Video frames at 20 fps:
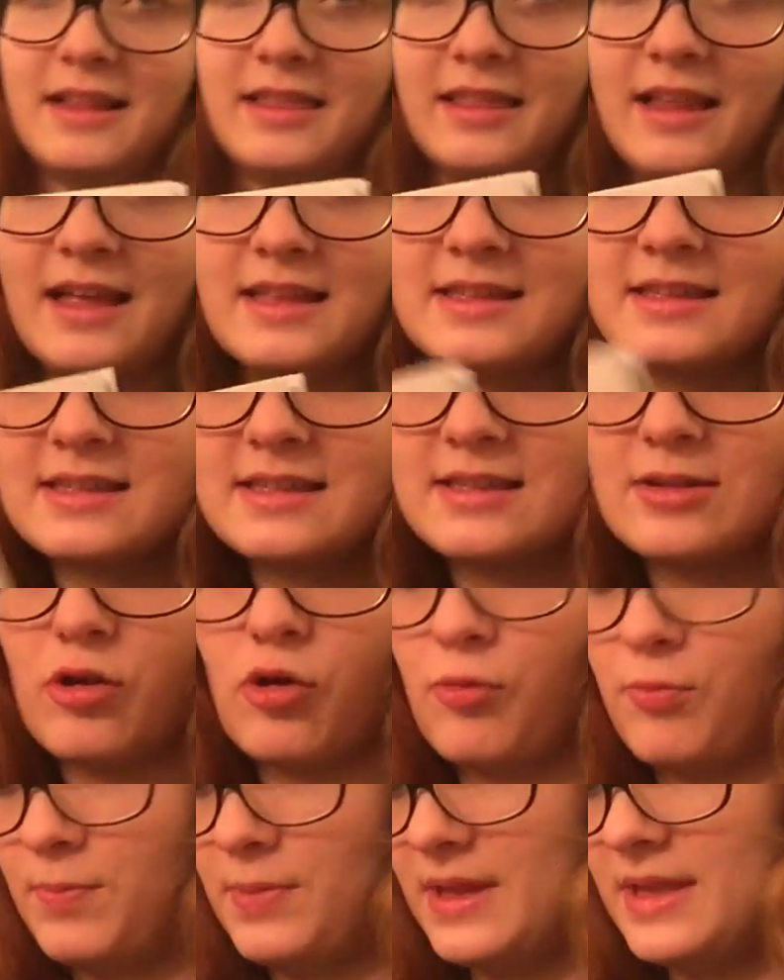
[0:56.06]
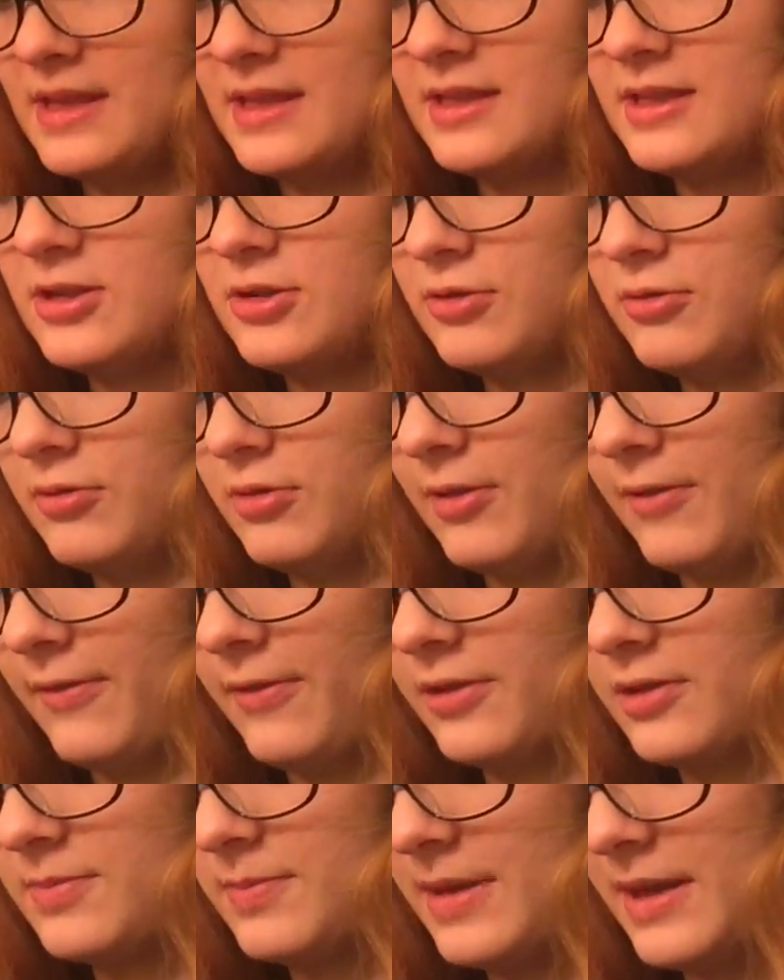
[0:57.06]
let's open to the
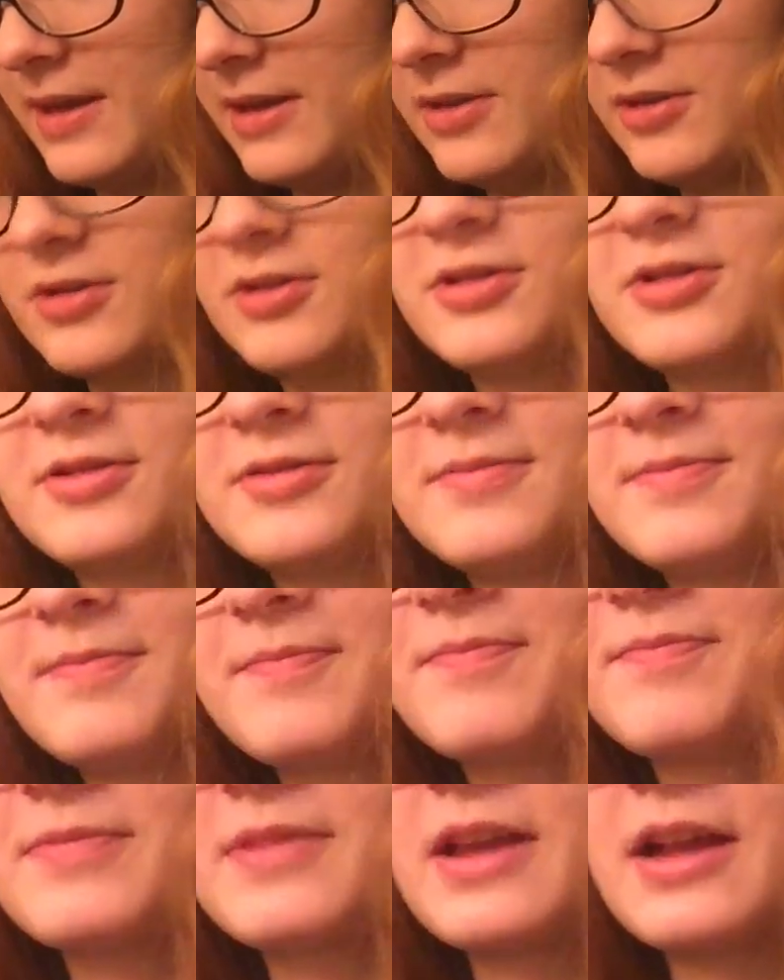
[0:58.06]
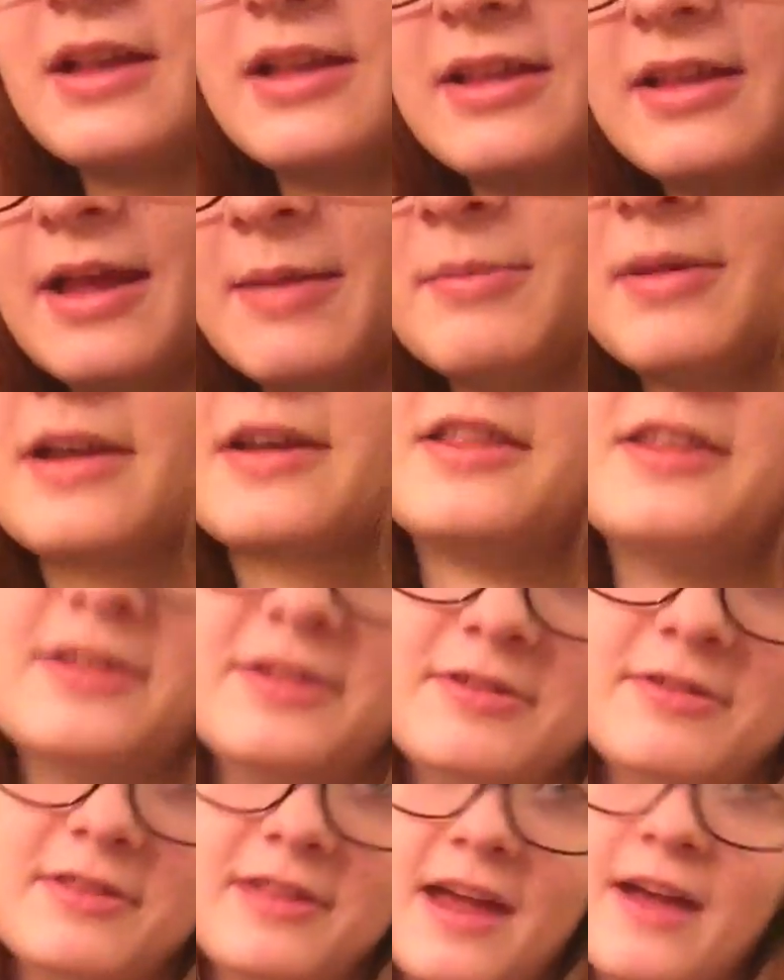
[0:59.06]
first page. I'm not gonna
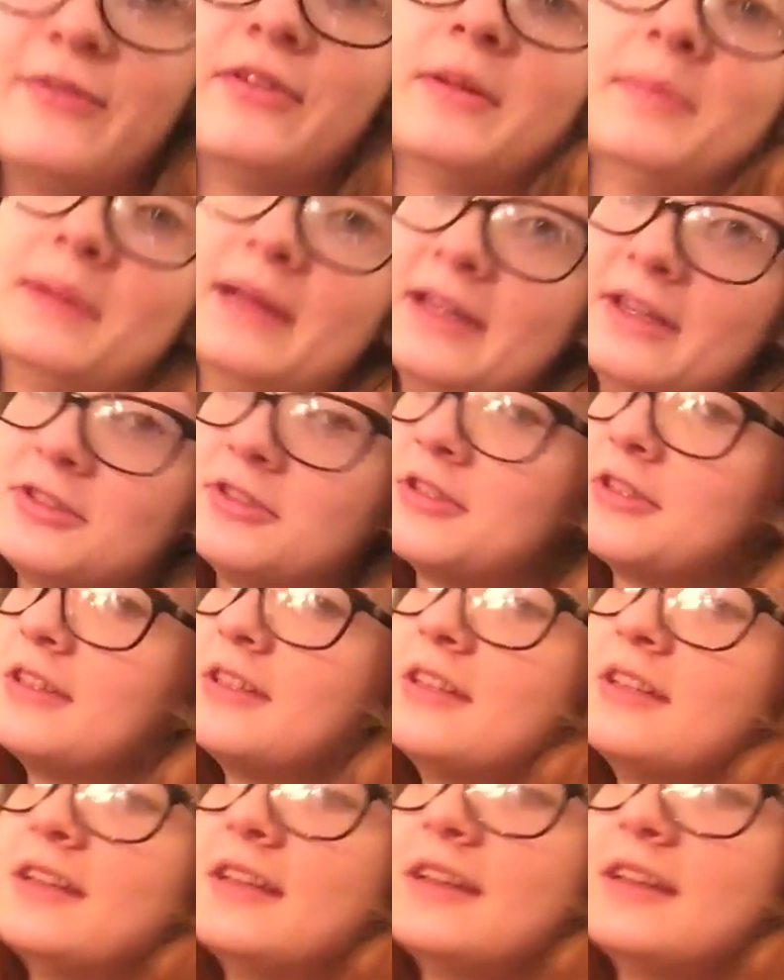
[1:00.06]
do every page.